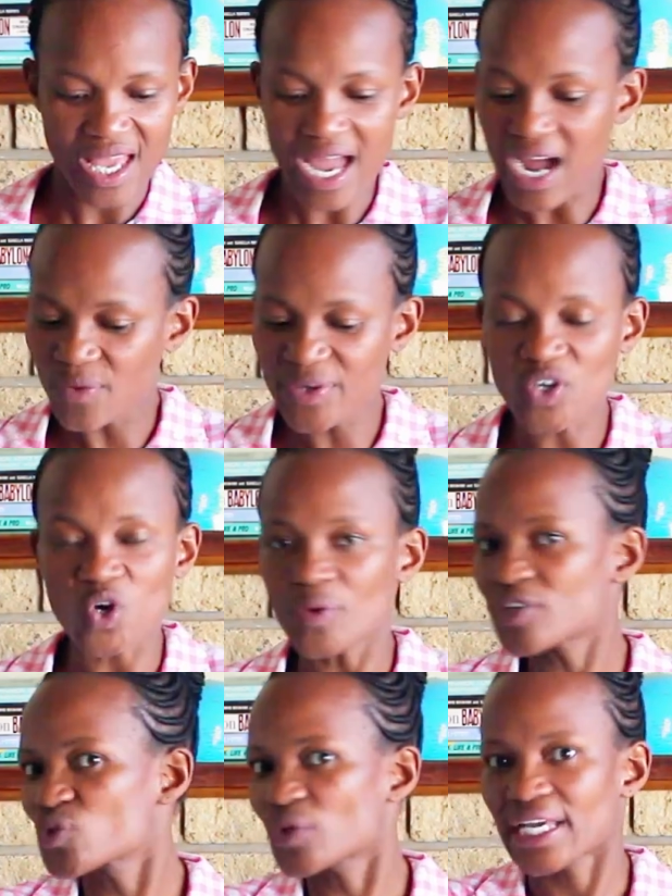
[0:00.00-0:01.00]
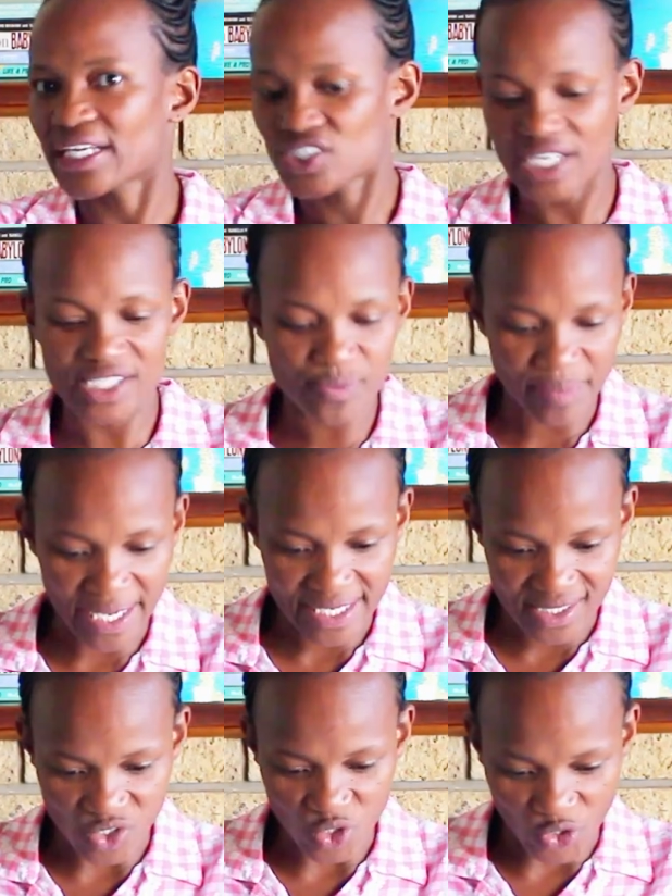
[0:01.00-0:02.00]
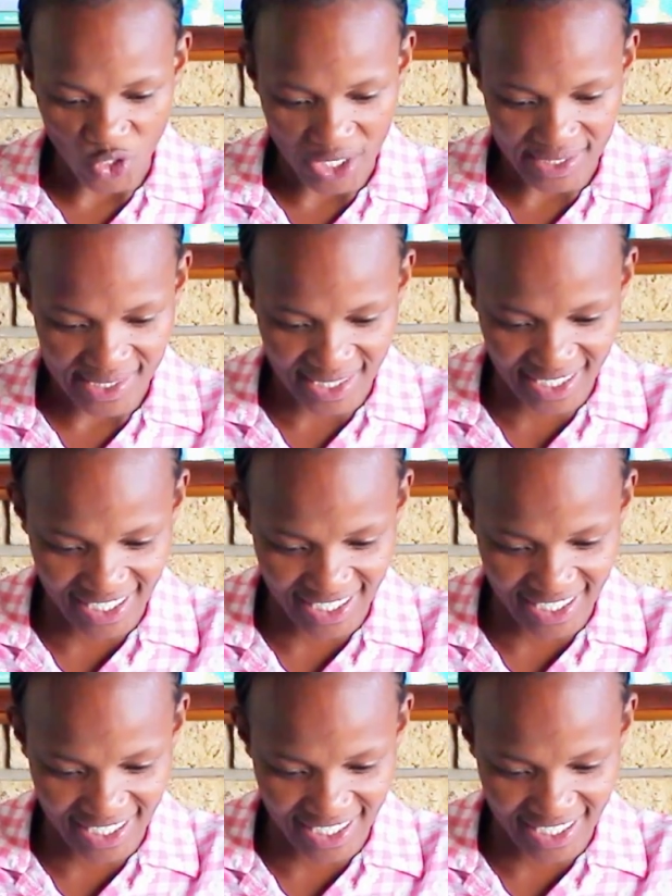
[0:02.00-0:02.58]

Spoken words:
Are we going to get chest pains or not?